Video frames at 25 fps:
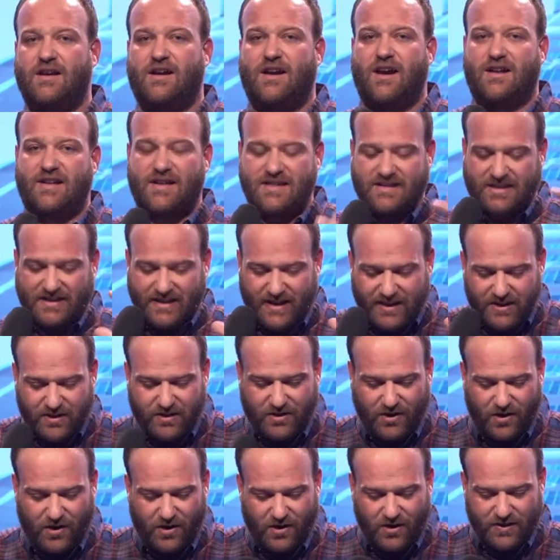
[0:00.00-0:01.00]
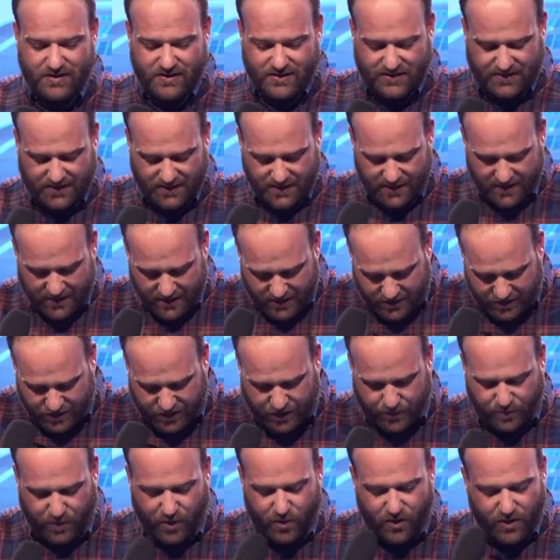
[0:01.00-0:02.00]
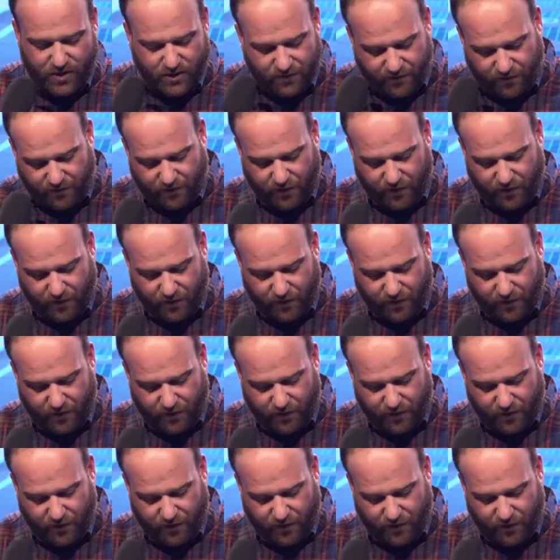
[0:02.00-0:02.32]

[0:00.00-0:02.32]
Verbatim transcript: And let's let God's Spirit